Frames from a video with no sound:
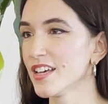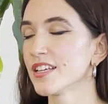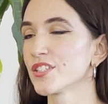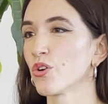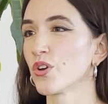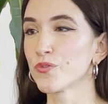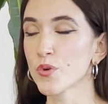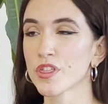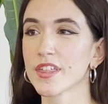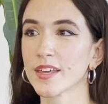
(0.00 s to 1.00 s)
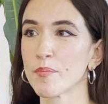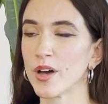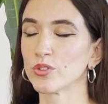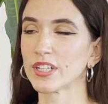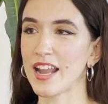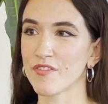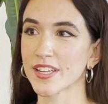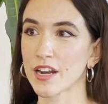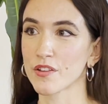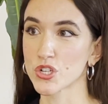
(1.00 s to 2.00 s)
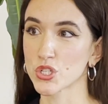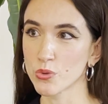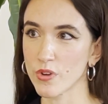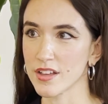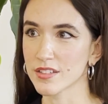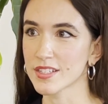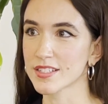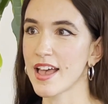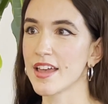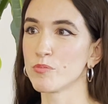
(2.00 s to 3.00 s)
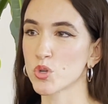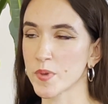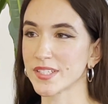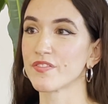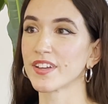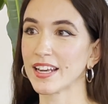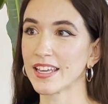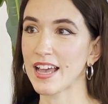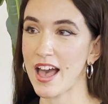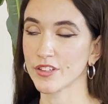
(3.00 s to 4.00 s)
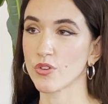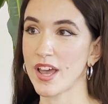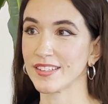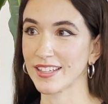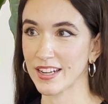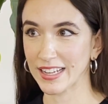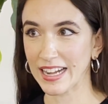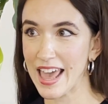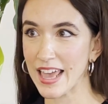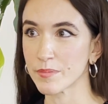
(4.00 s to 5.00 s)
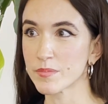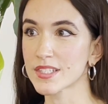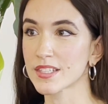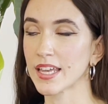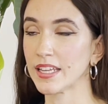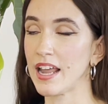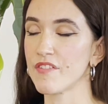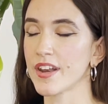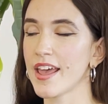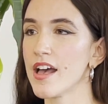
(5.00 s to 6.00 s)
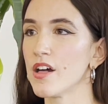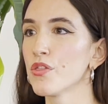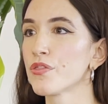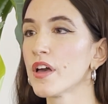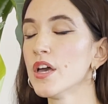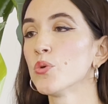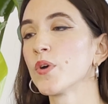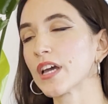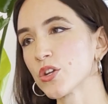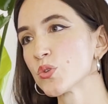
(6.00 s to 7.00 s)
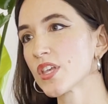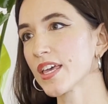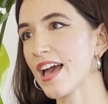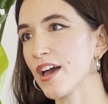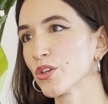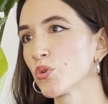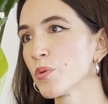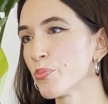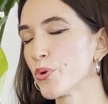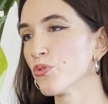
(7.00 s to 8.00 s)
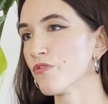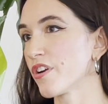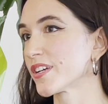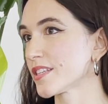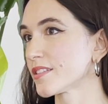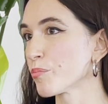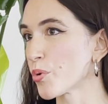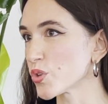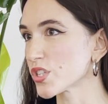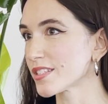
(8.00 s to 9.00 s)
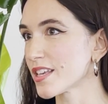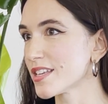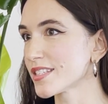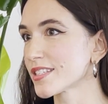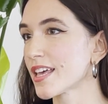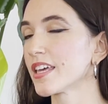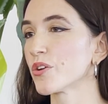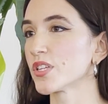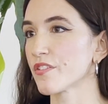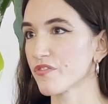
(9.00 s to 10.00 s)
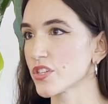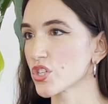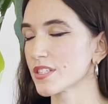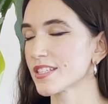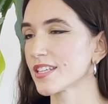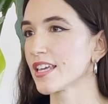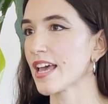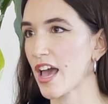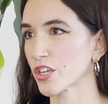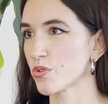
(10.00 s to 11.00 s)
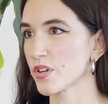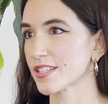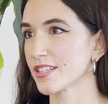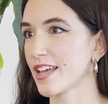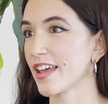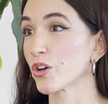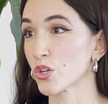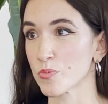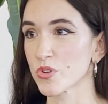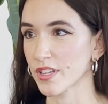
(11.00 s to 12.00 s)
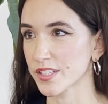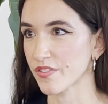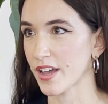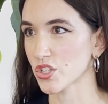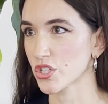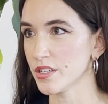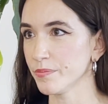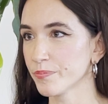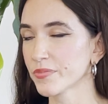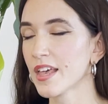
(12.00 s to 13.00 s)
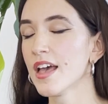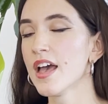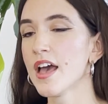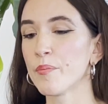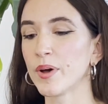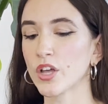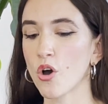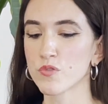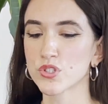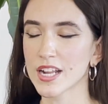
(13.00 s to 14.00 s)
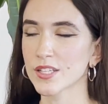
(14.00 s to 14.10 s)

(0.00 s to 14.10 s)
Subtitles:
So if we think about life and health insurance, and more specifically underwriting and claims in life and health, we can use AI to improve our existing processes, increase efficiency, accuracy, and customer satisfaction. But obviously,